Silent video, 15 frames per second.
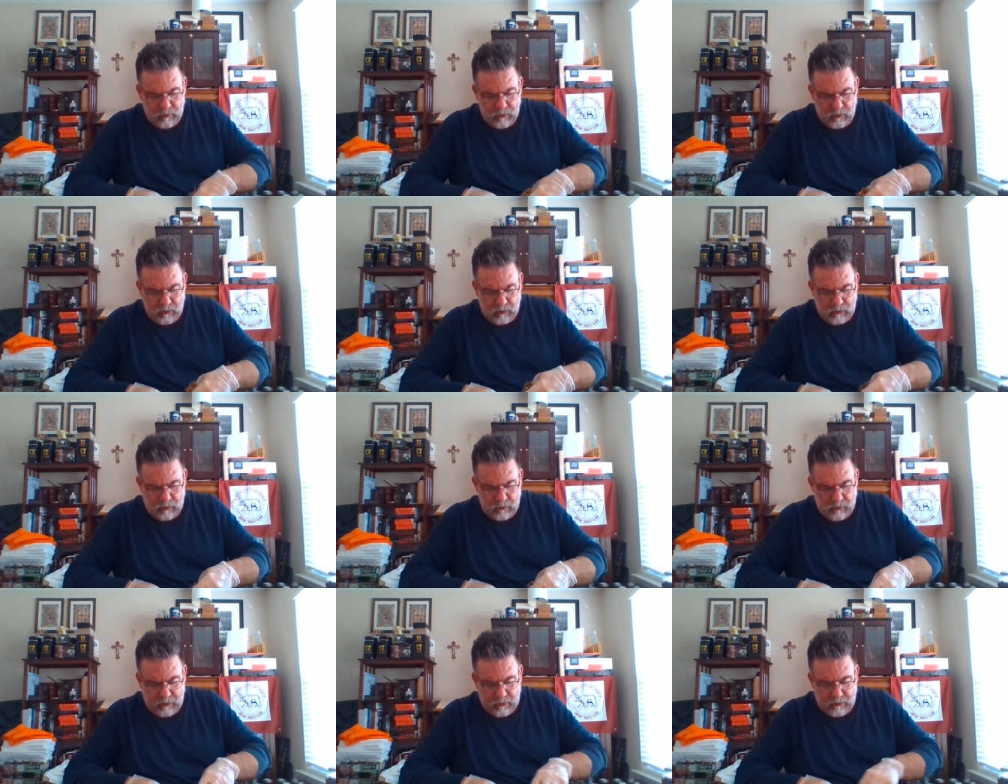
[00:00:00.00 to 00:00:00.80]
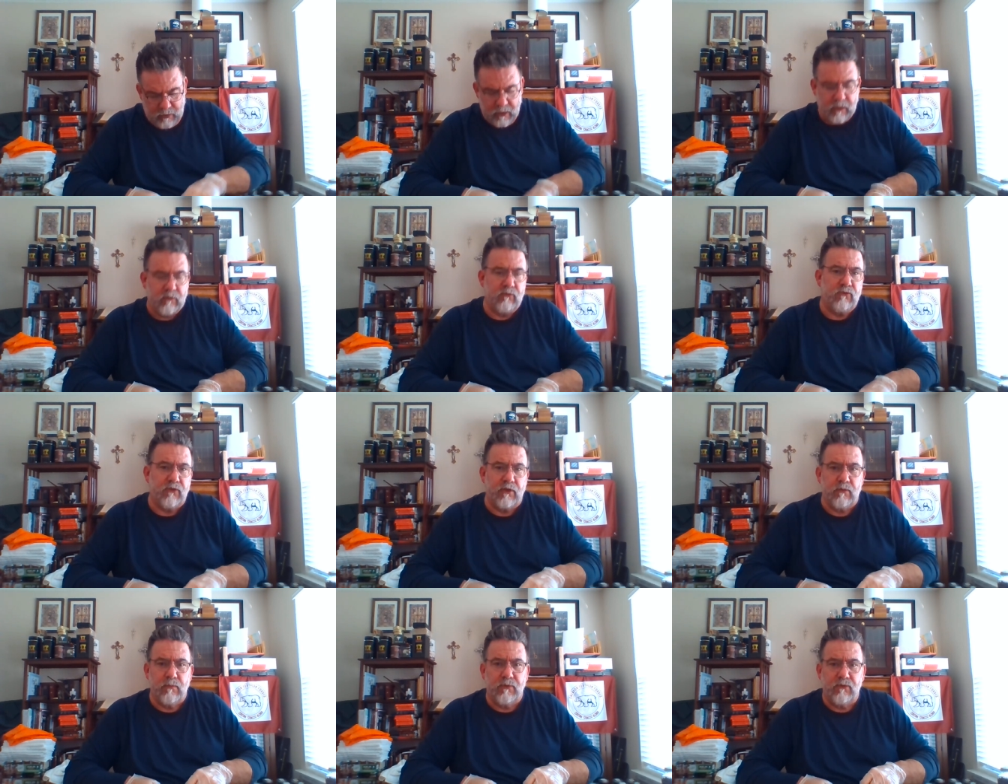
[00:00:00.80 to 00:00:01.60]
And again,
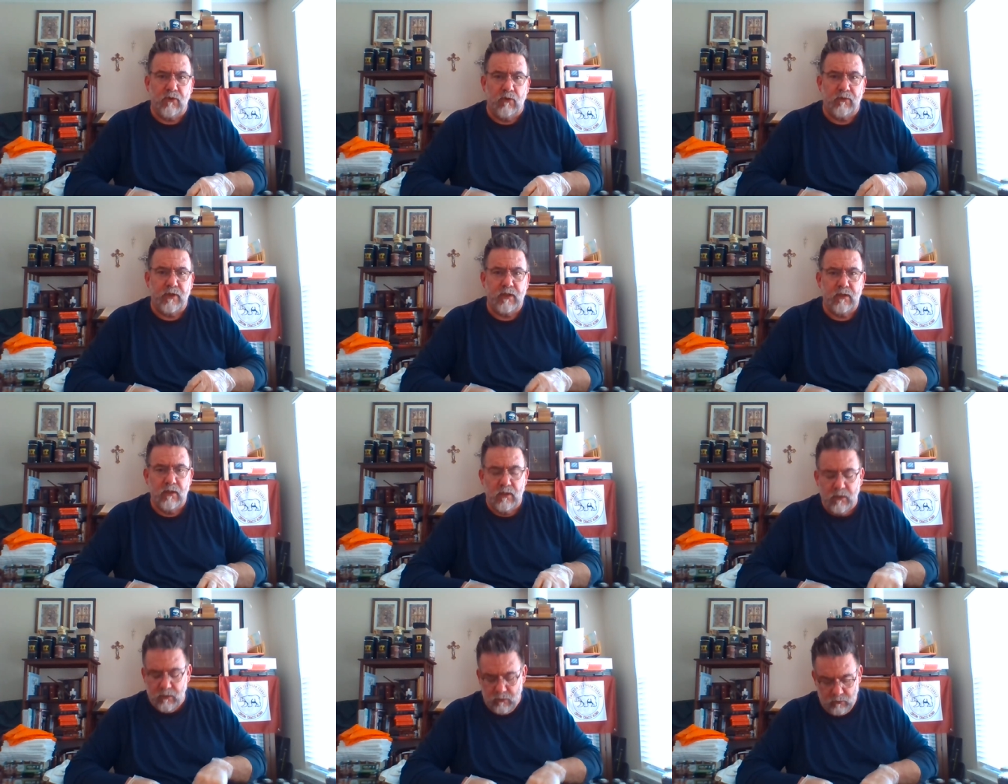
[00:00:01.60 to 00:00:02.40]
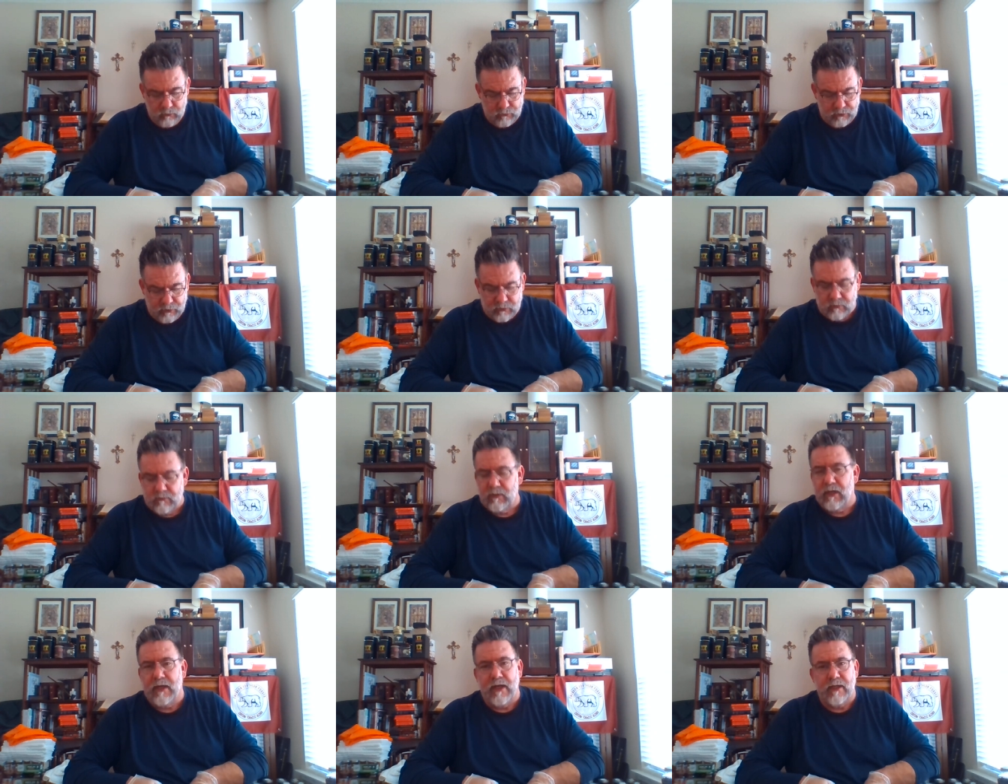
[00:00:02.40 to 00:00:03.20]
Signalman Tony, who's just
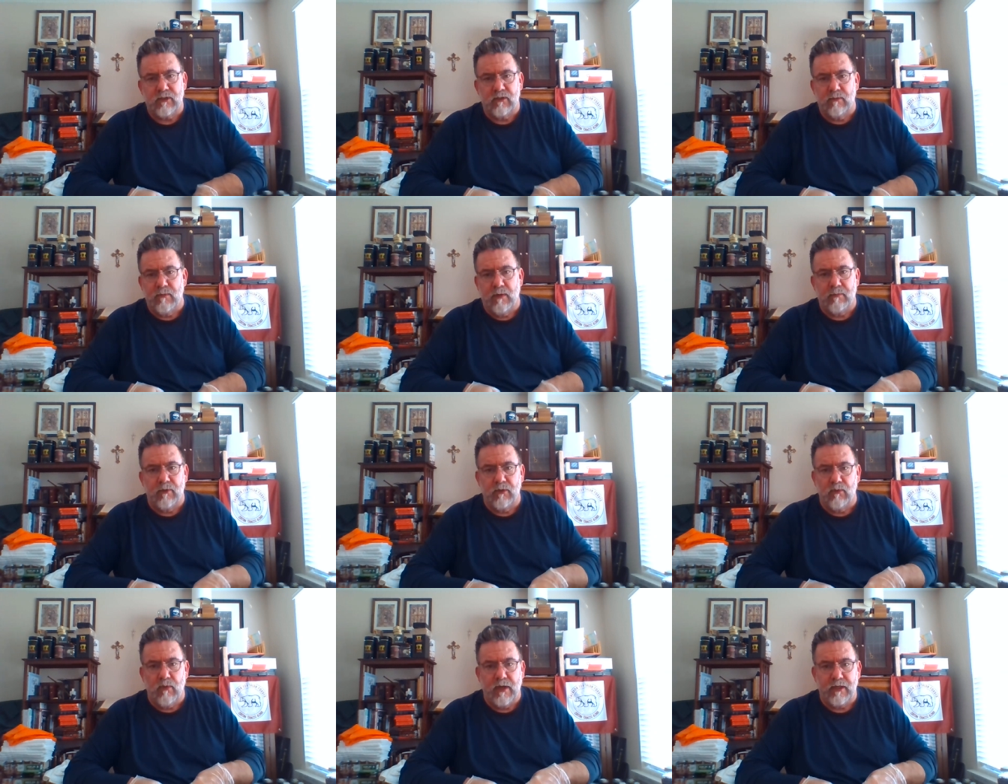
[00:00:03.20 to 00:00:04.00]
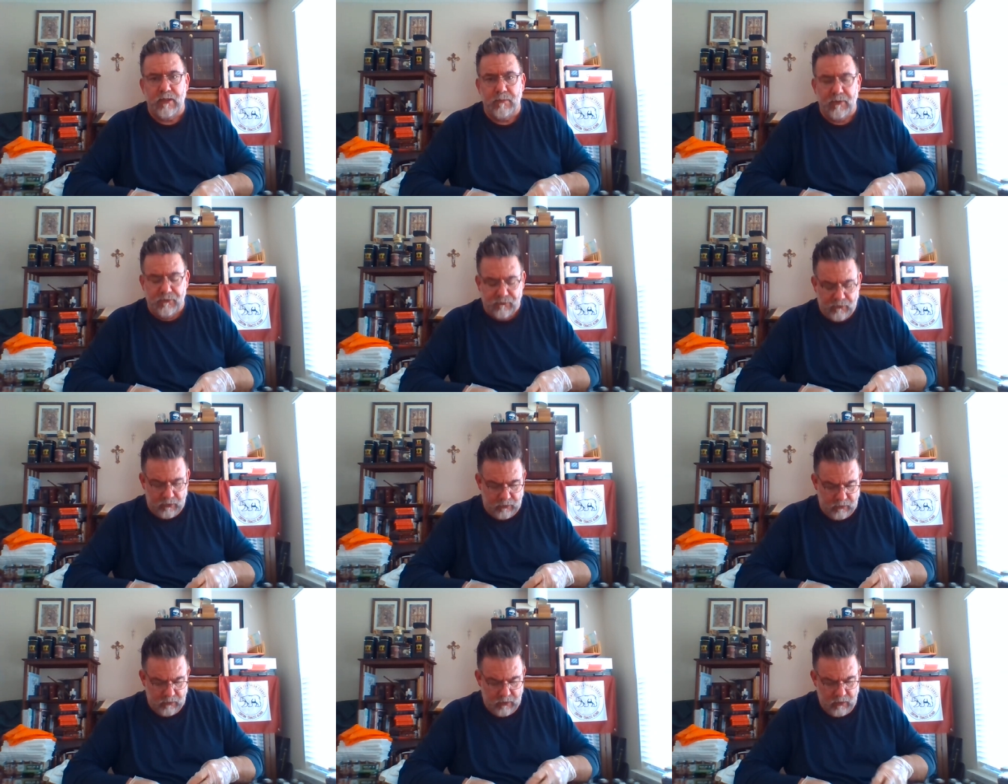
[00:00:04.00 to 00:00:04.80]
an excellent member of the
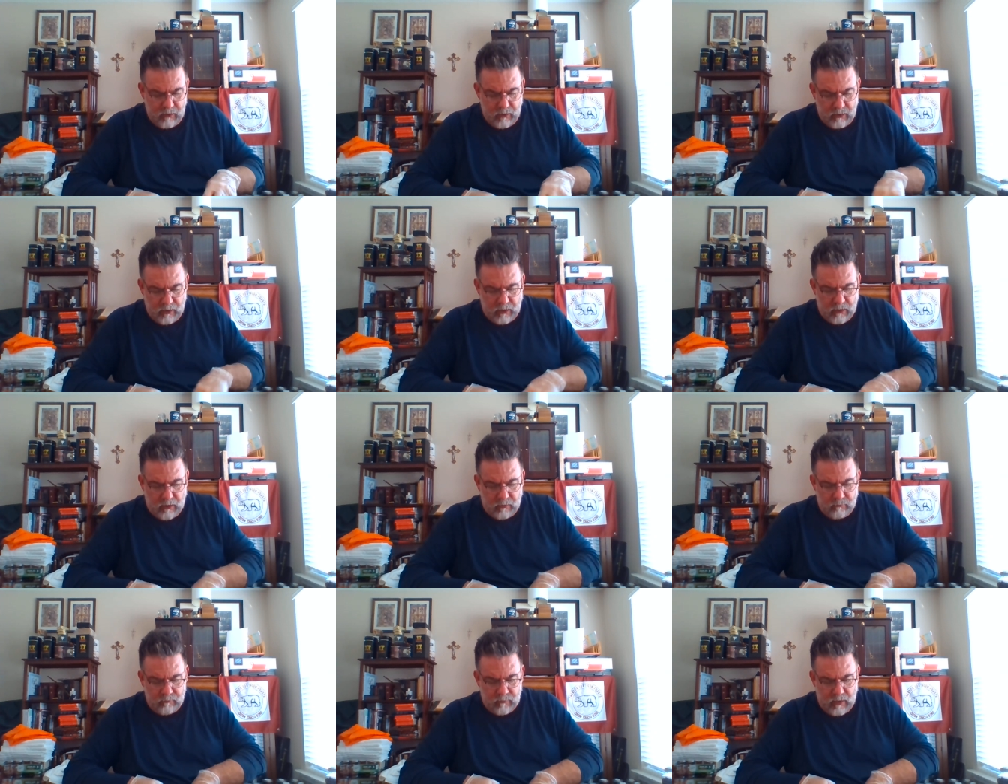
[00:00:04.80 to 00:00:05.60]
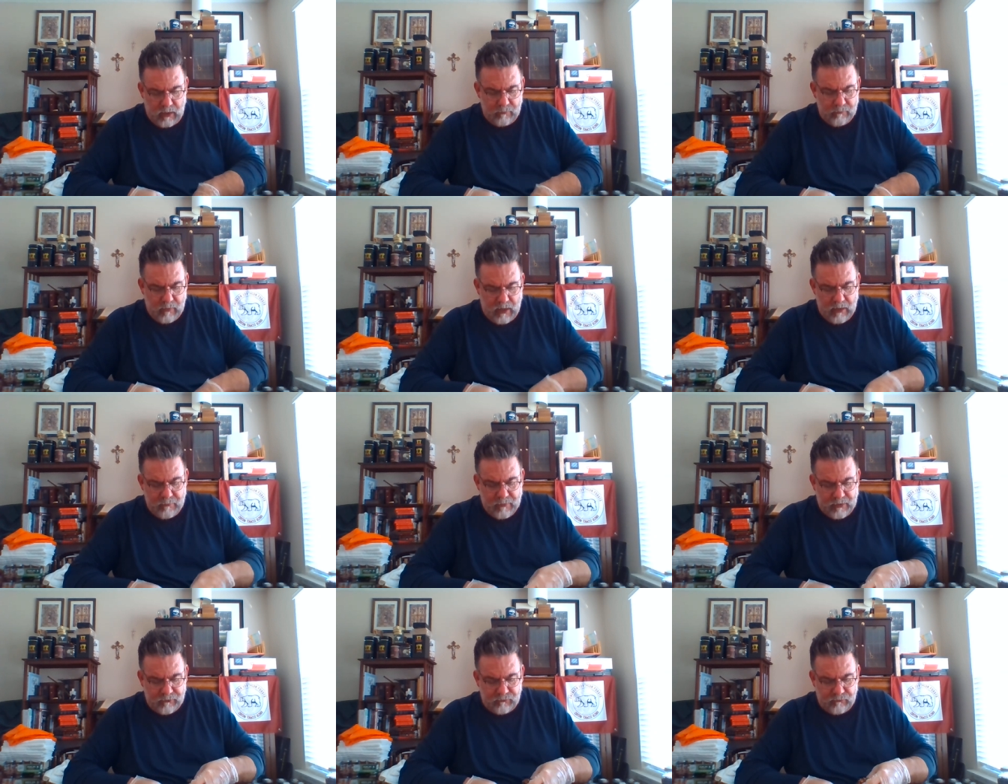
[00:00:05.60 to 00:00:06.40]
YTPC. I
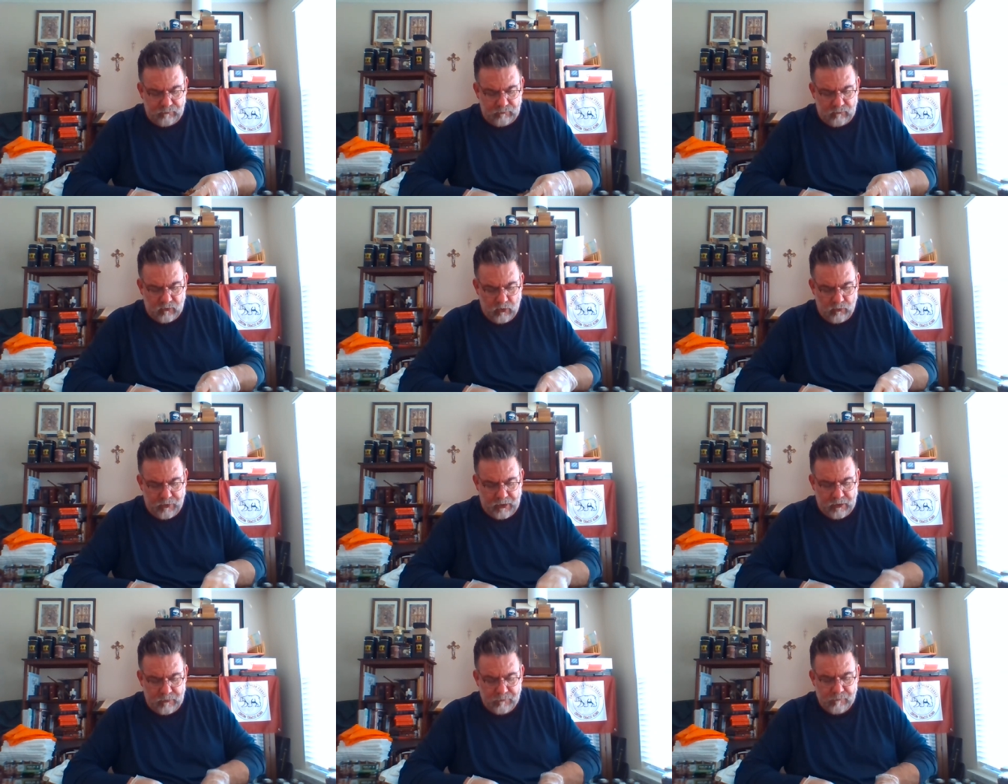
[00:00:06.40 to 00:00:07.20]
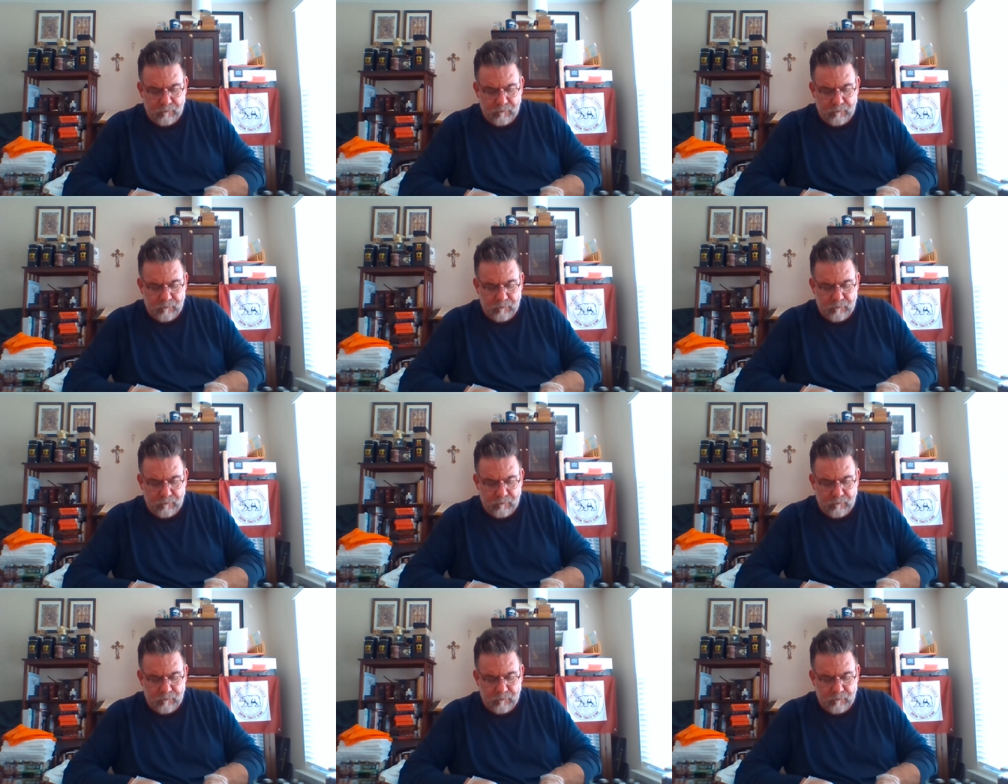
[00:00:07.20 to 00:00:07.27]
met Tony